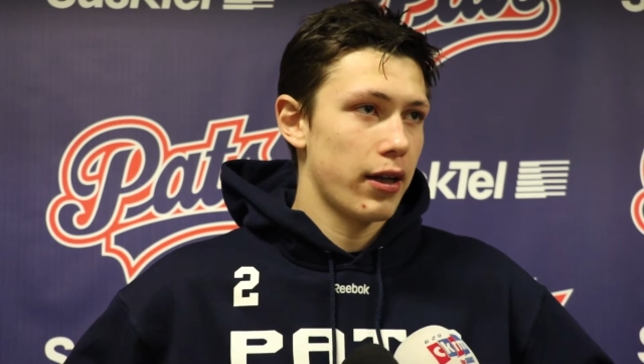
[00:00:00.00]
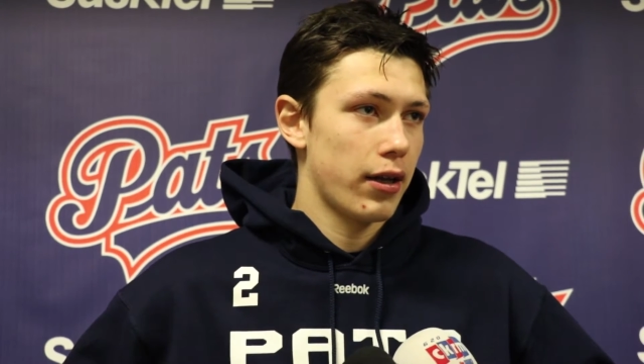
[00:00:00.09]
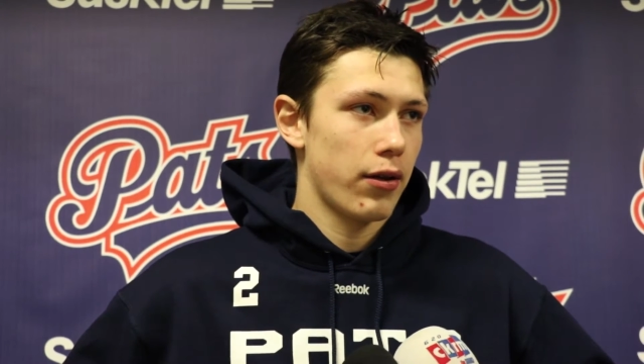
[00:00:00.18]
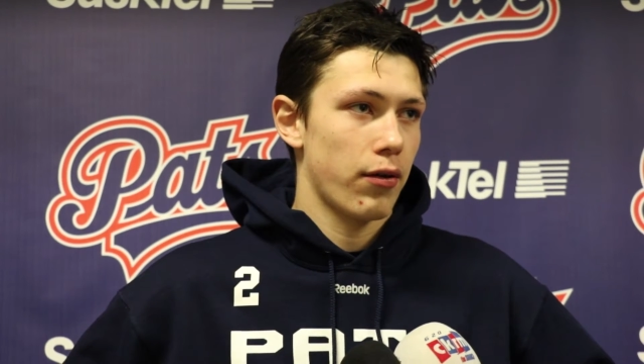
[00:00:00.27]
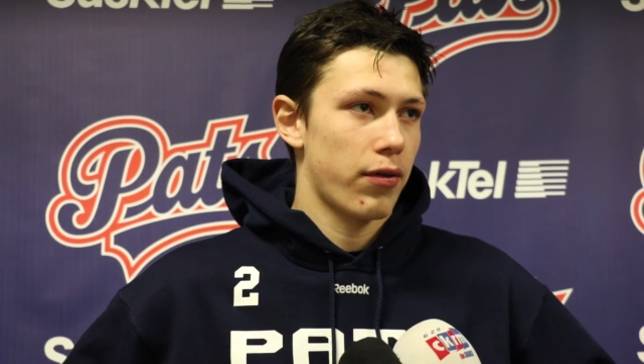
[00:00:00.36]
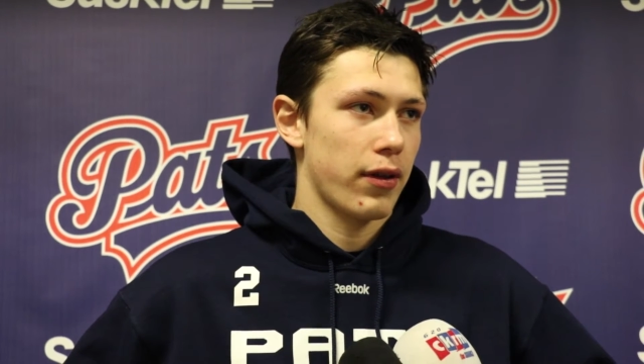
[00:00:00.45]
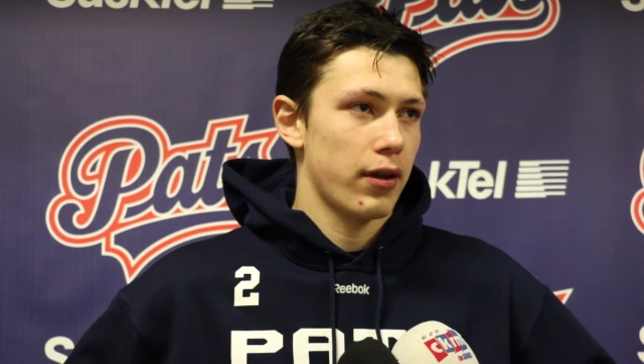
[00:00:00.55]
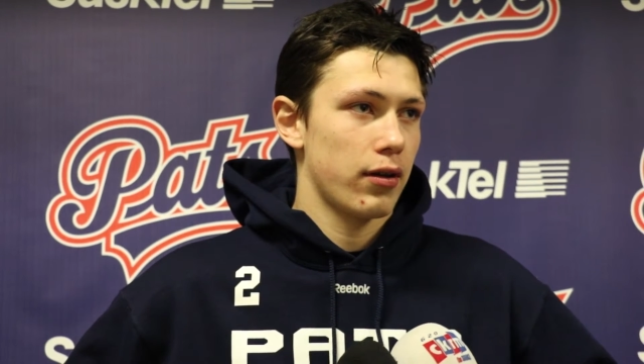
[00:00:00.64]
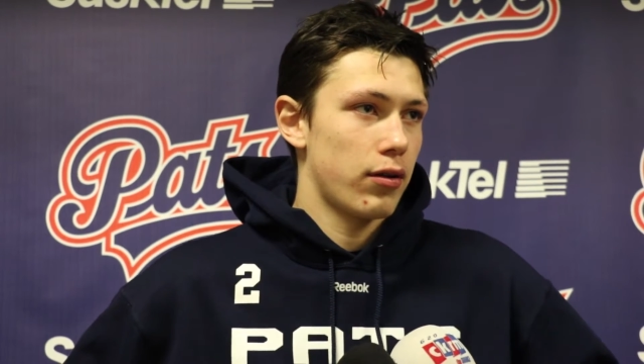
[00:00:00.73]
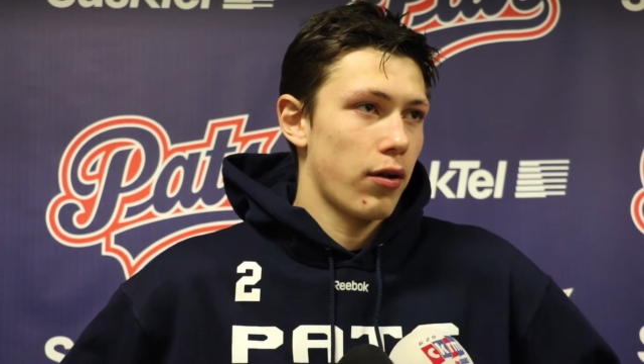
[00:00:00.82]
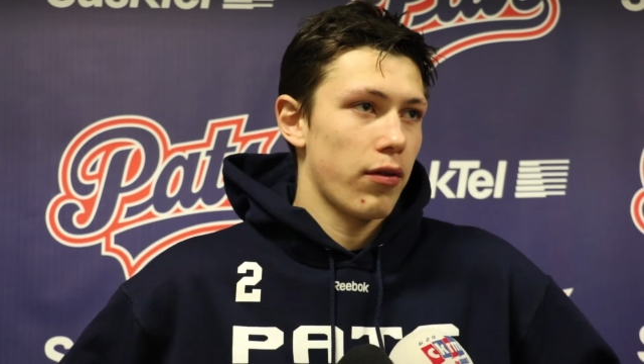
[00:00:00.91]
I don't th
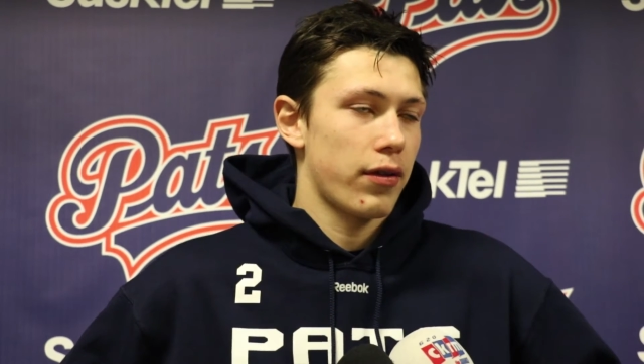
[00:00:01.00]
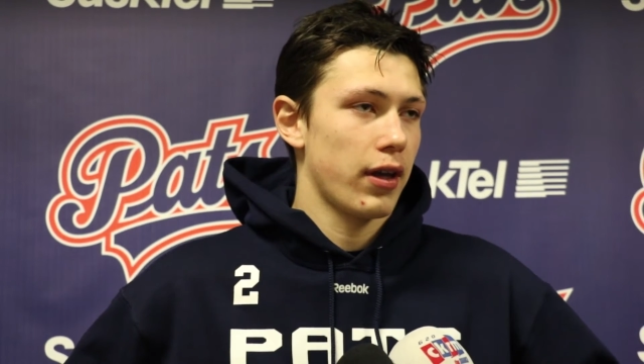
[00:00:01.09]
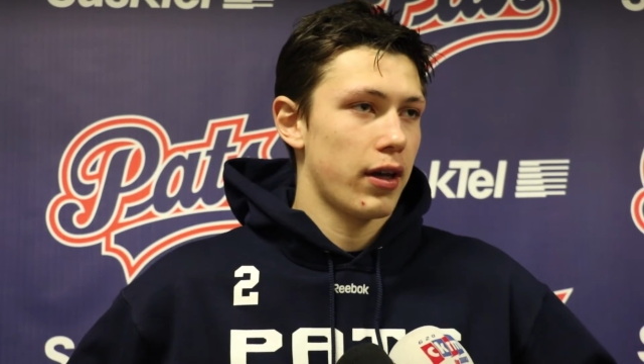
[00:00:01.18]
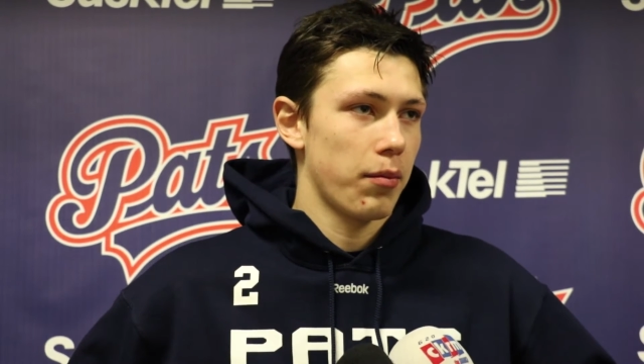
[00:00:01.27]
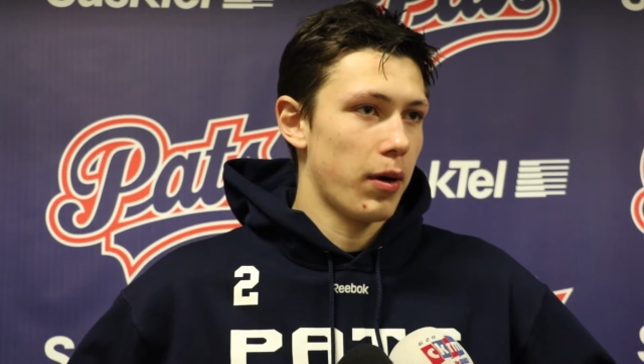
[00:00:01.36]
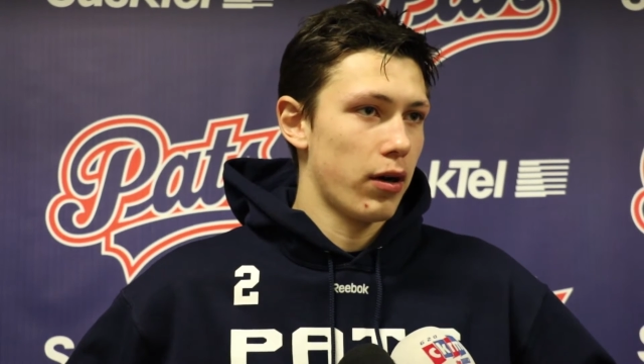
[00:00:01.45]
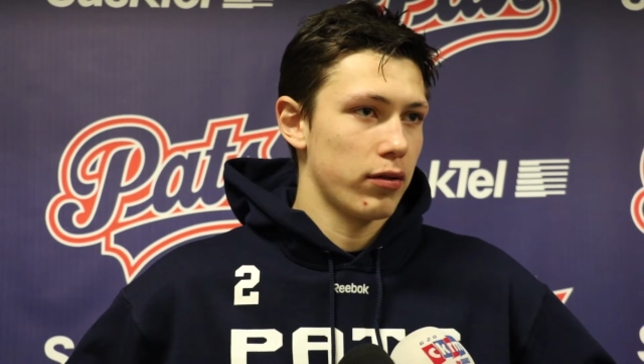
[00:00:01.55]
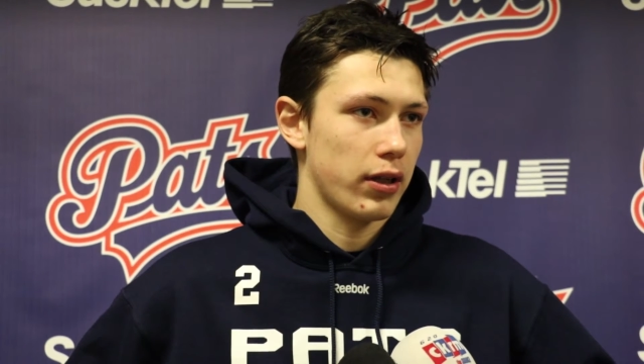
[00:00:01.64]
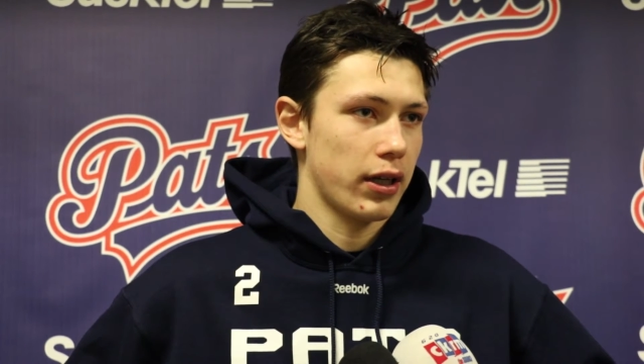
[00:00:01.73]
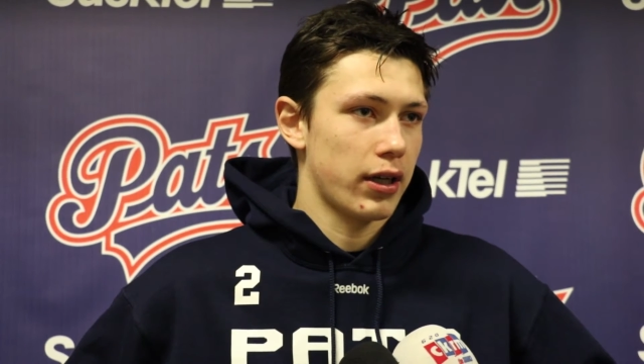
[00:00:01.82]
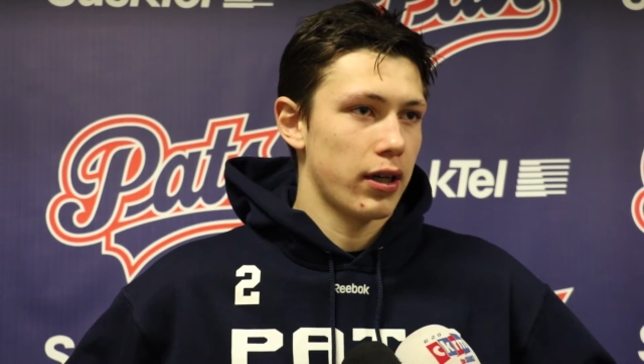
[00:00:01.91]
don't think about
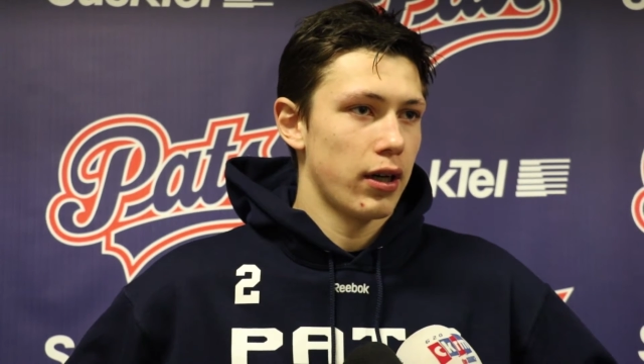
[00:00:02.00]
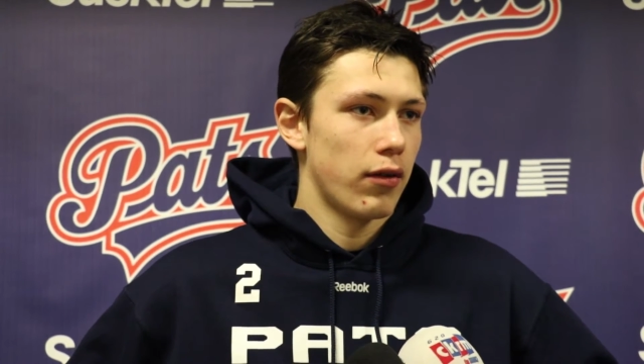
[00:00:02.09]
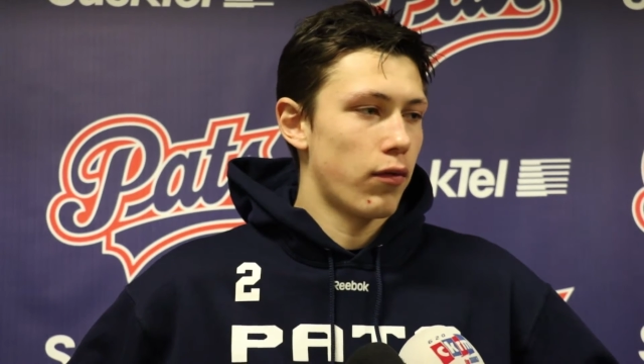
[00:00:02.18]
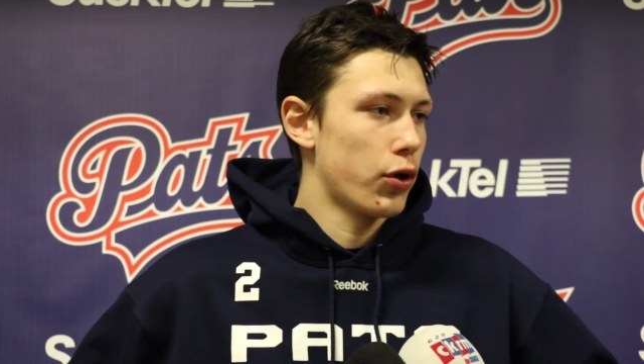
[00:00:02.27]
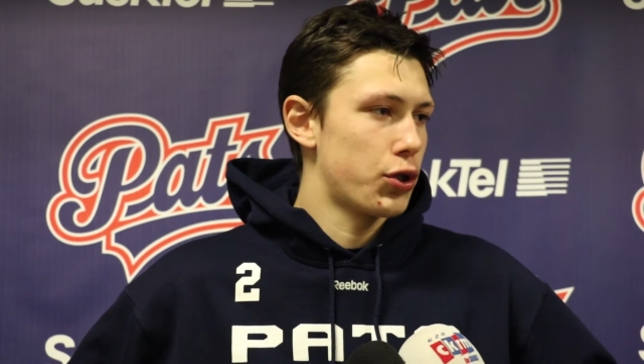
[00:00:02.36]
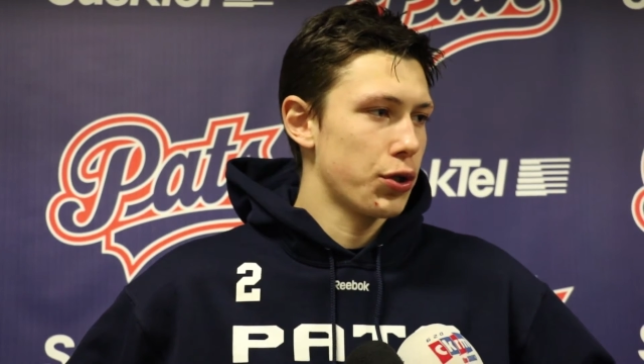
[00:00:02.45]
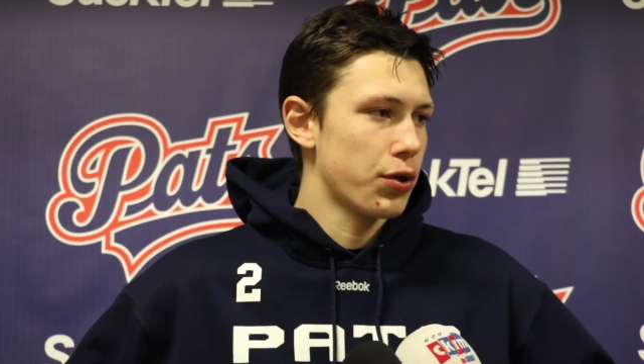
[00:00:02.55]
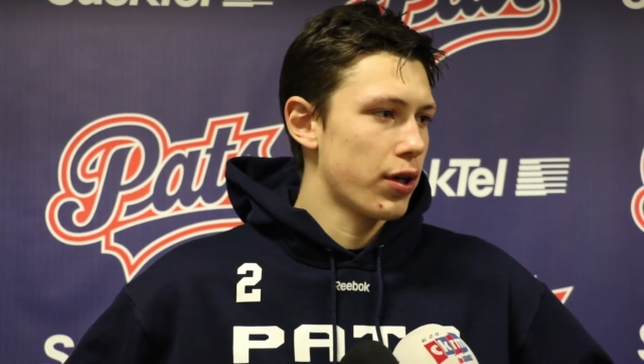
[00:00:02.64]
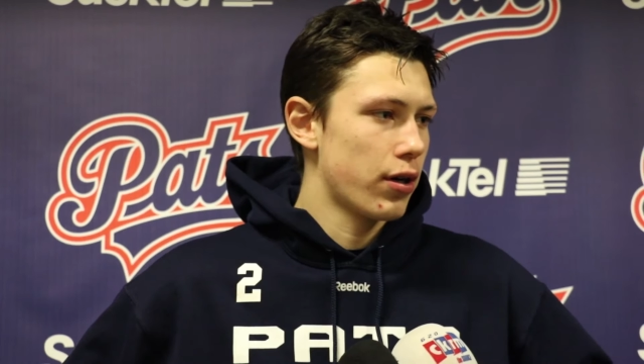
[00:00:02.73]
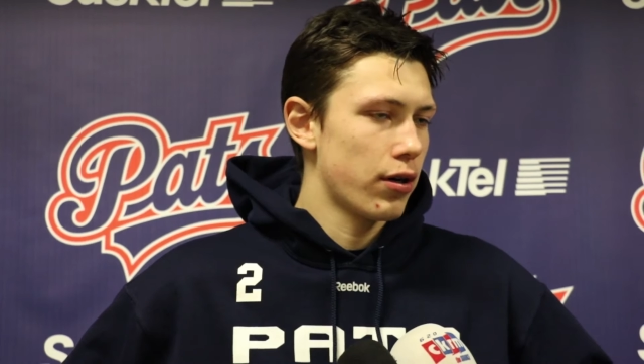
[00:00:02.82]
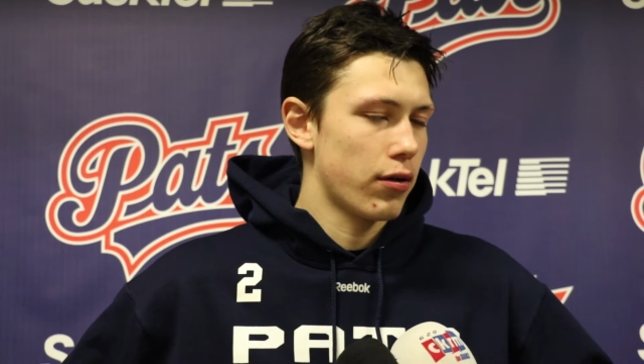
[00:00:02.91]
like World
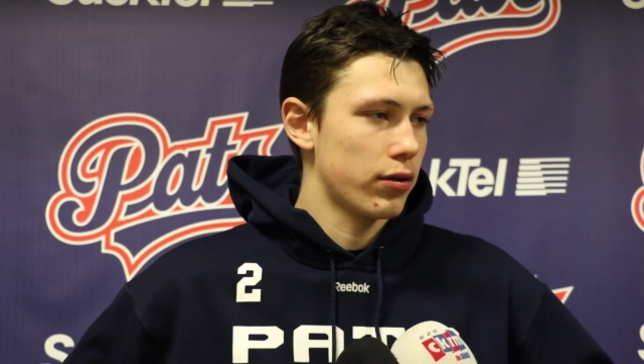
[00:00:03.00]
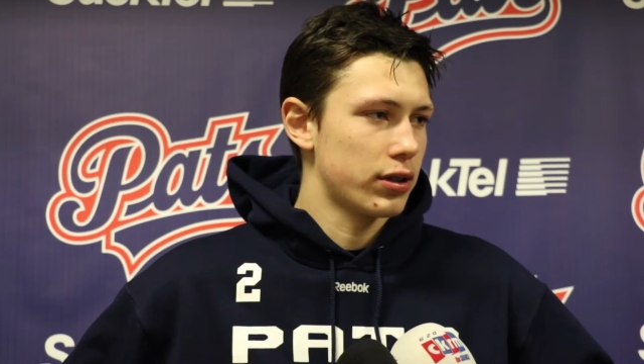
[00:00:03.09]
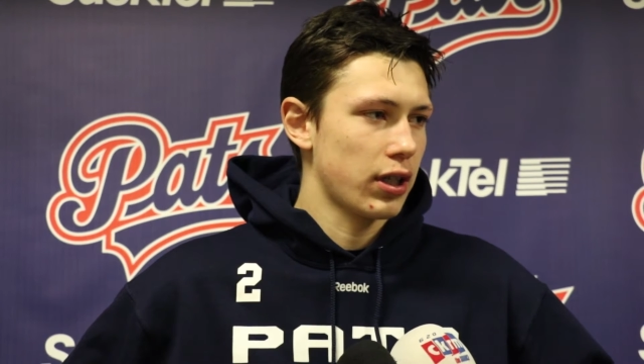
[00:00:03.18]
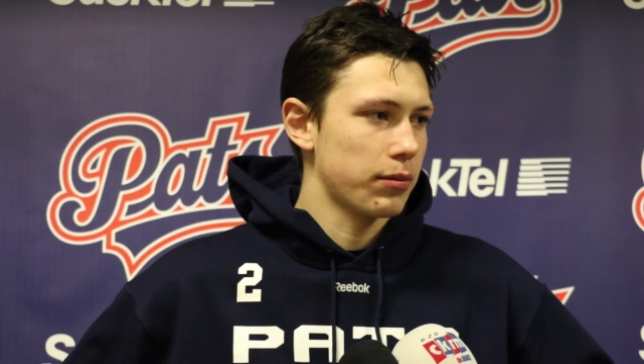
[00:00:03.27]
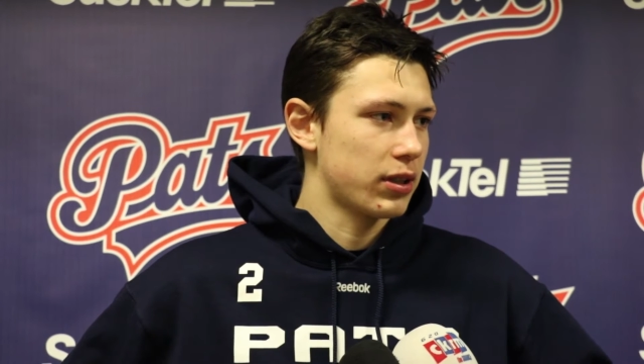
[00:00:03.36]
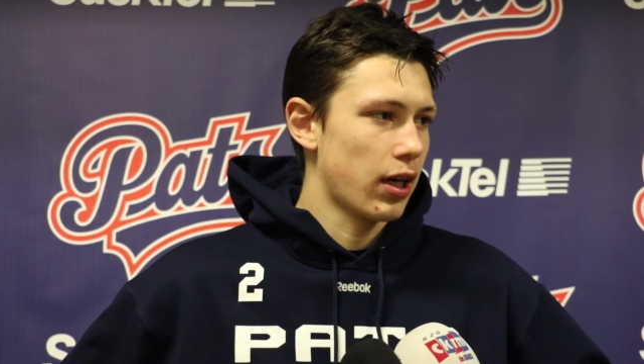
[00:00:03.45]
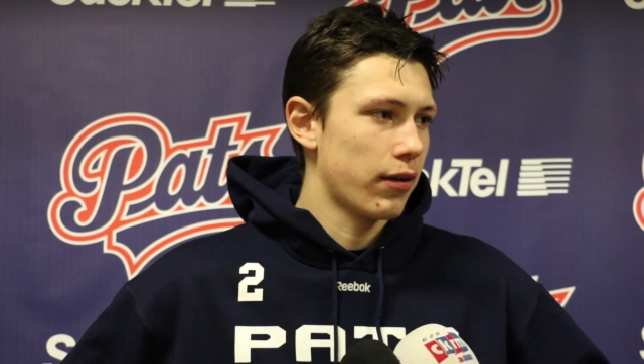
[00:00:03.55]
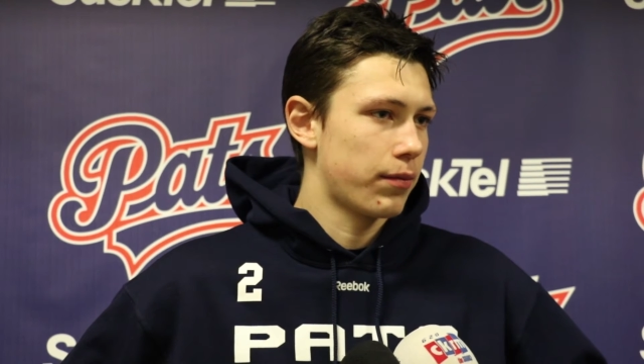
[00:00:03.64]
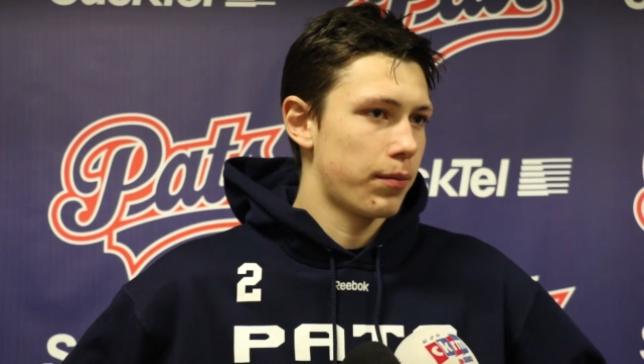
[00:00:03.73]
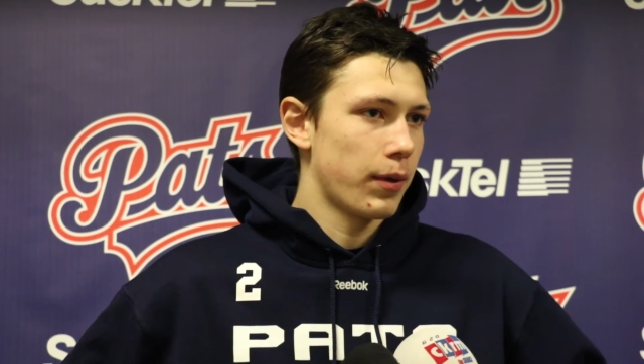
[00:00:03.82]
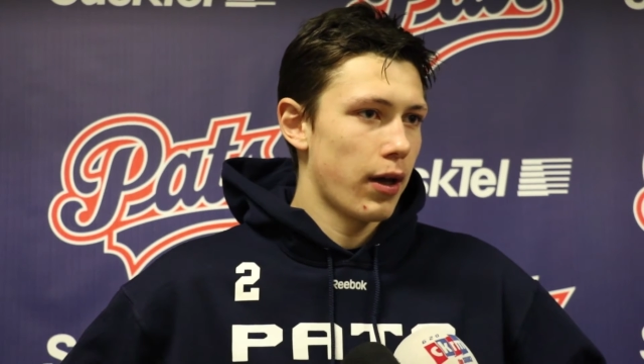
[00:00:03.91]
Junior or some stuff.